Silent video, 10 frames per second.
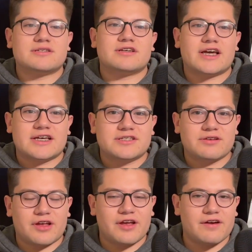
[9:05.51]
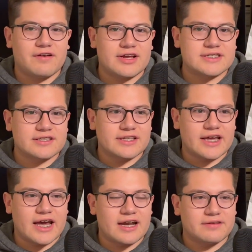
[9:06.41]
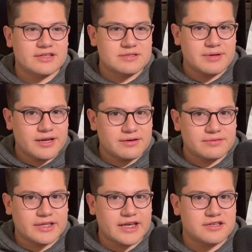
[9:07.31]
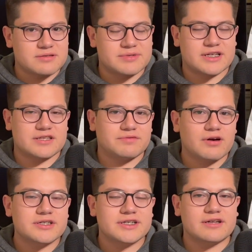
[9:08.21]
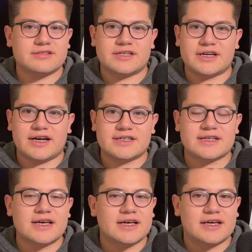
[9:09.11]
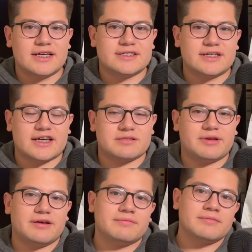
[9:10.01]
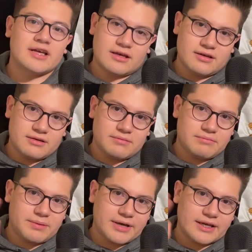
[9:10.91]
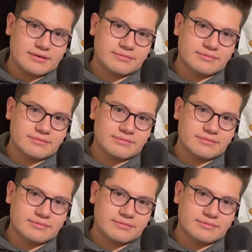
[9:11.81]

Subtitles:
So you guys stay here until the end of this video. Thank you so much guys for watching. I'll see you guys into the next video. Bye bye.